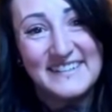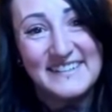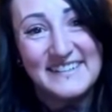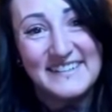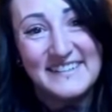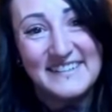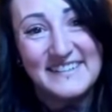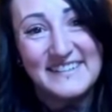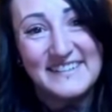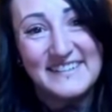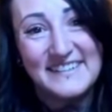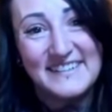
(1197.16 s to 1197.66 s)

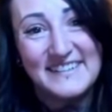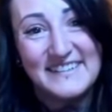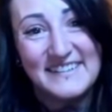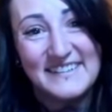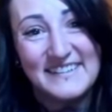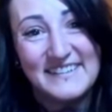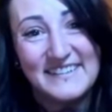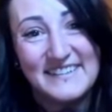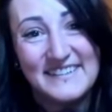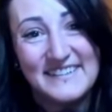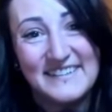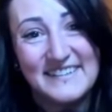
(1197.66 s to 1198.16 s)

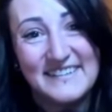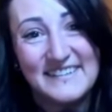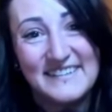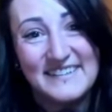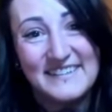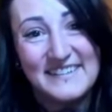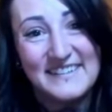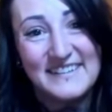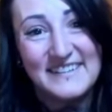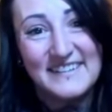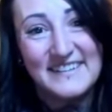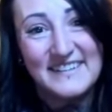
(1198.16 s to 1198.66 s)

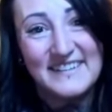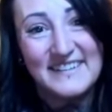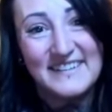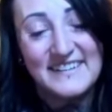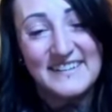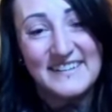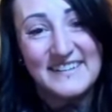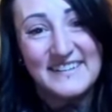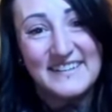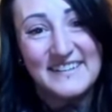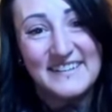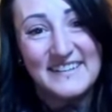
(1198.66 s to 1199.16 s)

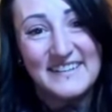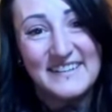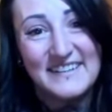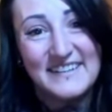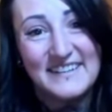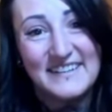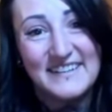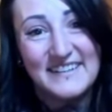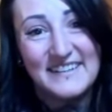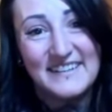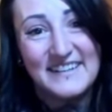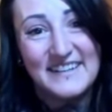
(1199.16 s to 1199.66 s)

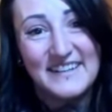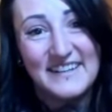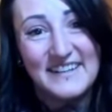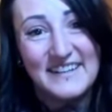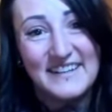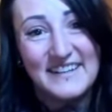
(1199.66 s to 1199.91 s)
[no speech]